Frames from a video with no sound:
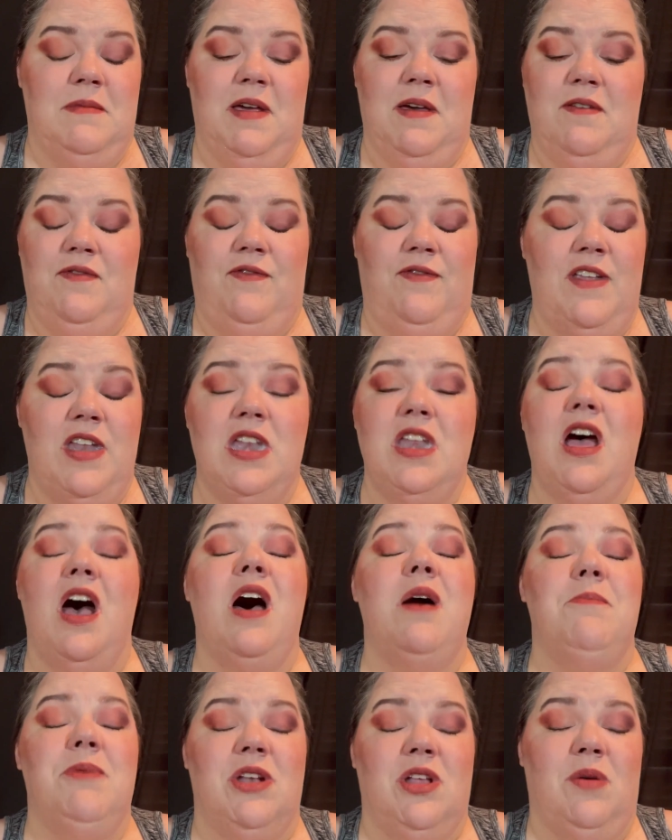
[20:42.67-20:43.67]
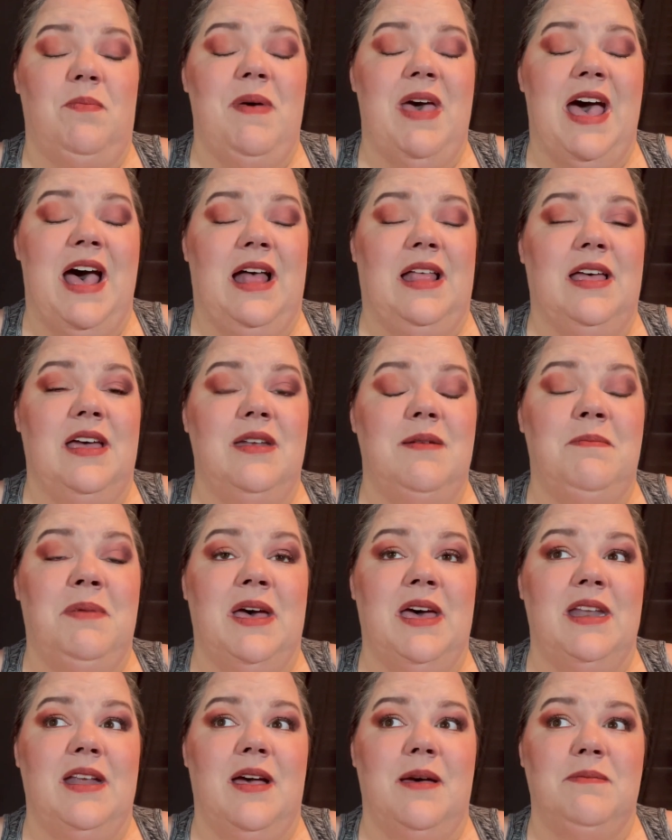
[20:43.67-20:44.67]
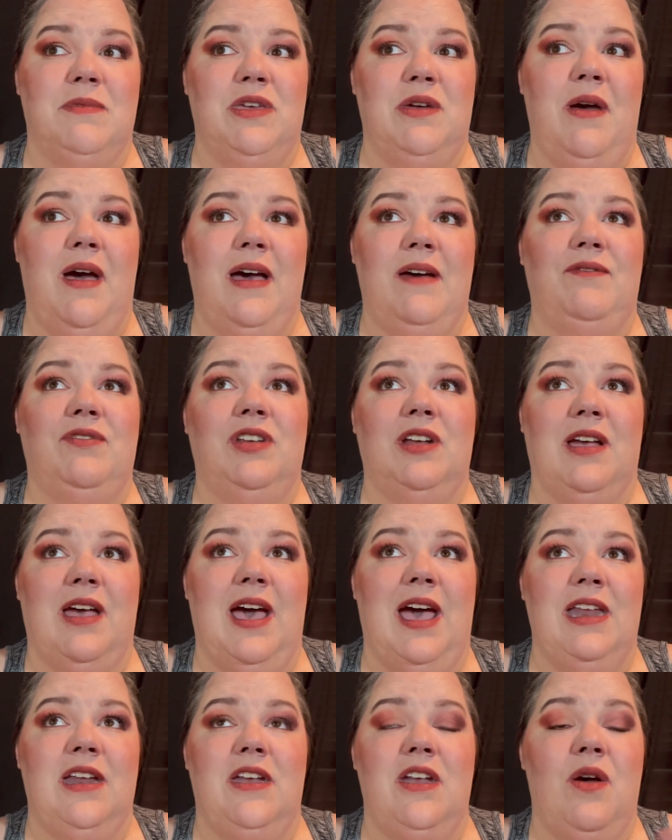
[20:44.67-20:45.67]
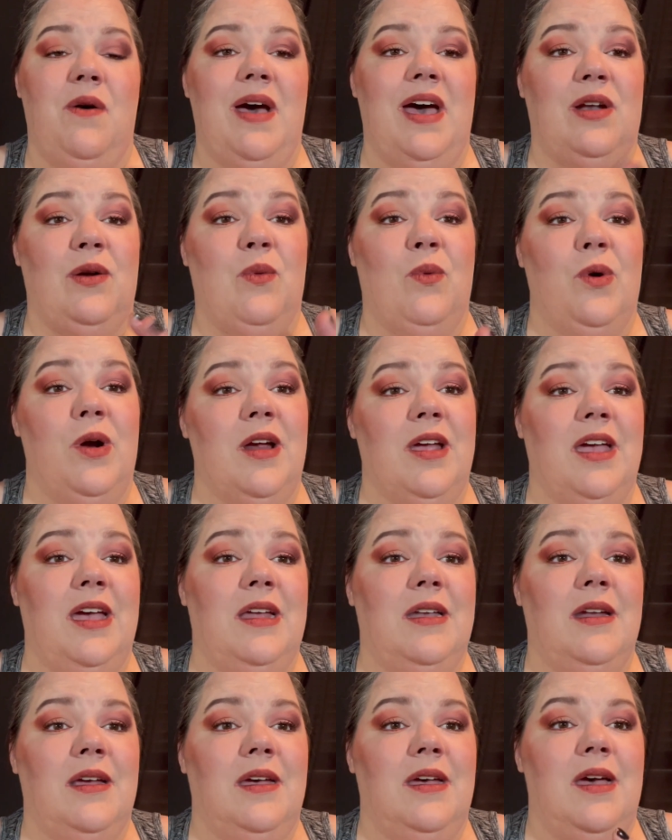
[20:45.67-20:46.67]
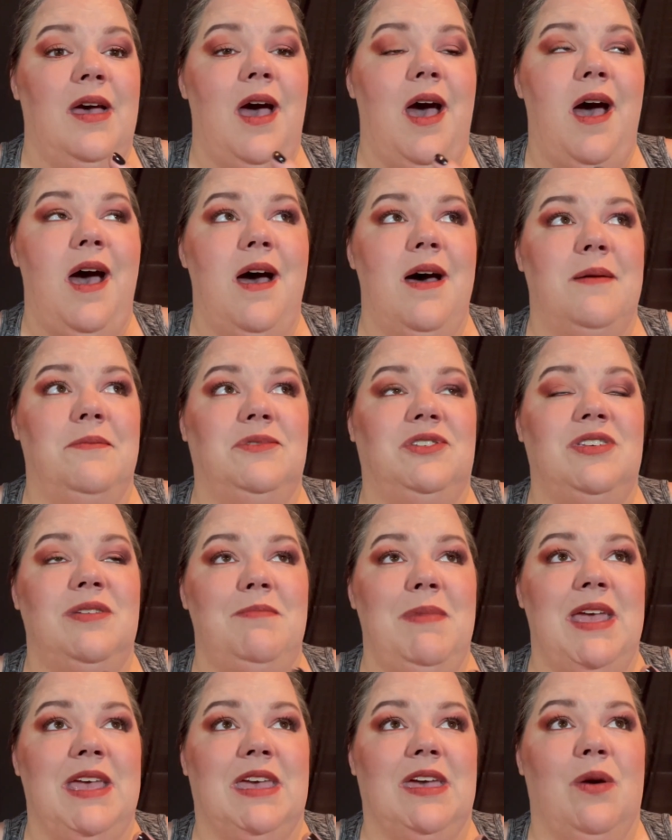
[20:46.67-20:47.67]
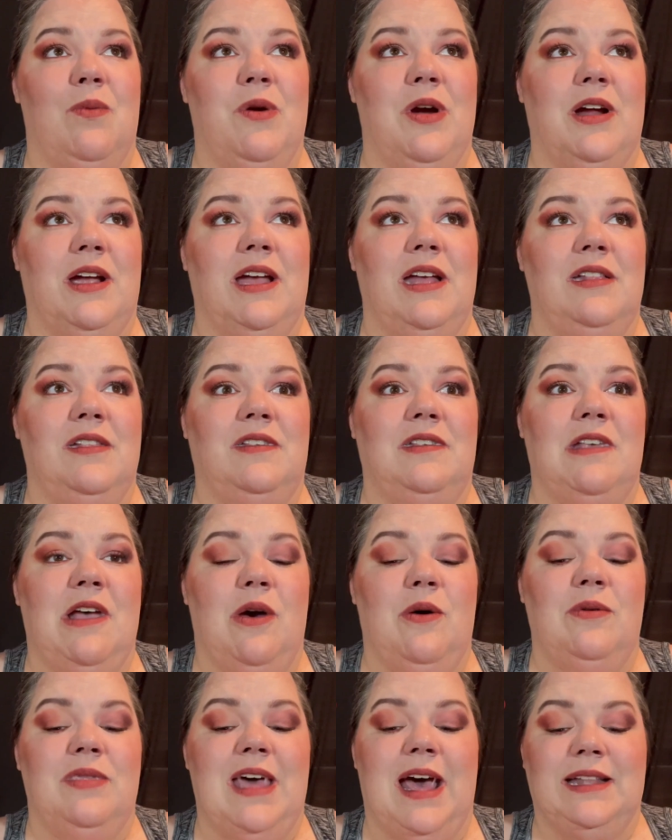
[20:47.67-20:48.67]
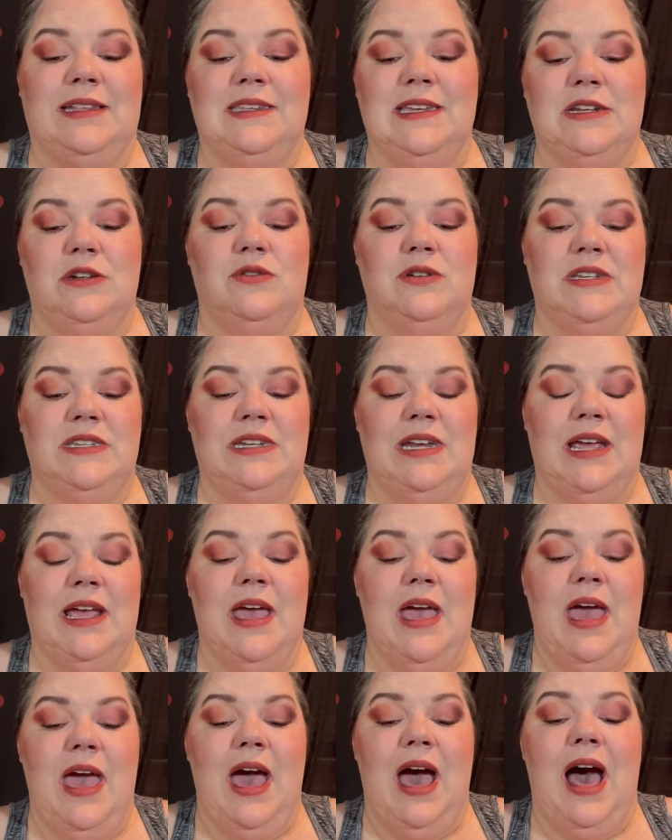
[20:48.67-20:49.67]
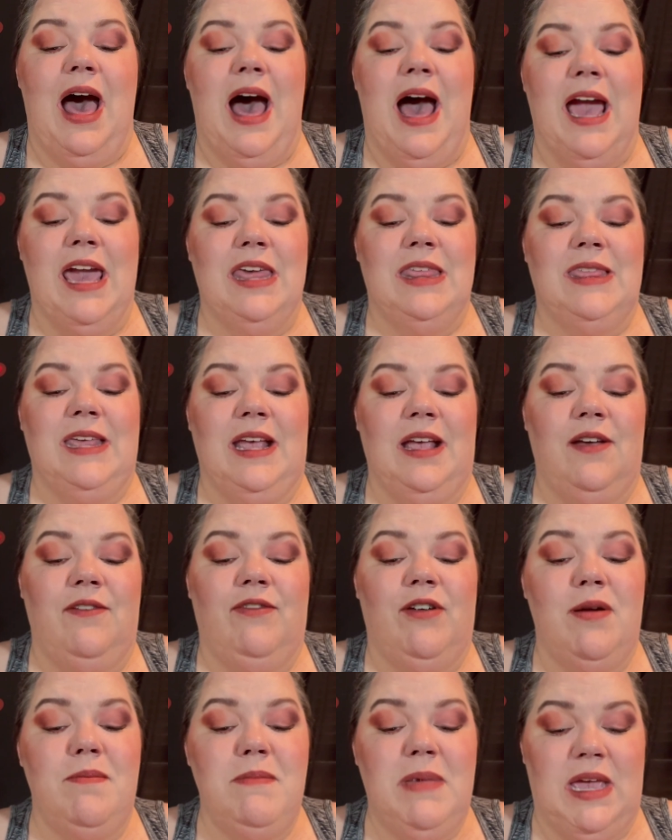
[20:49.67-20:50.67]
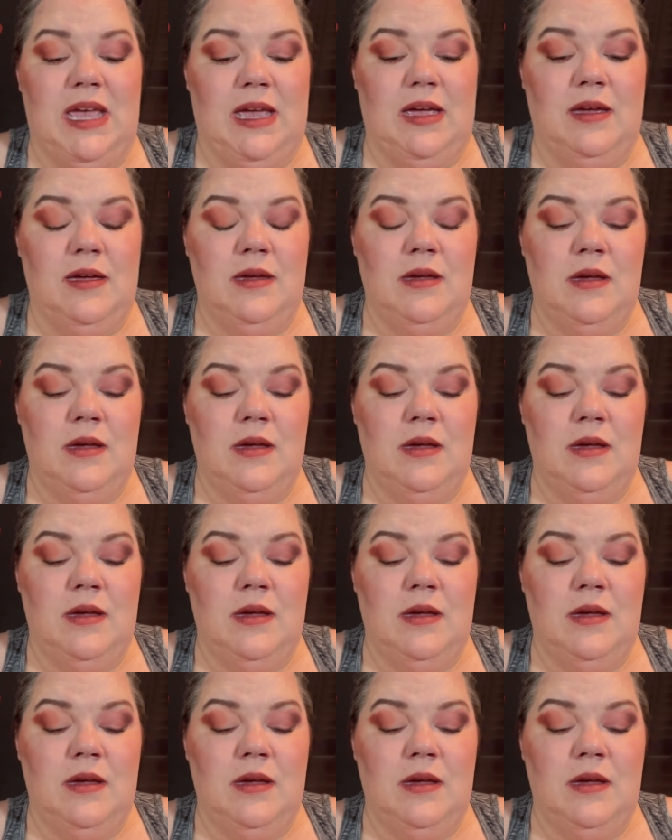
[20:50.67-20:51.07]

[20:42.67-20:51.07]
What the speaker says: phenomenal palette, but you have to kind of know how to work it to make it work. And so that's interesting. I think for me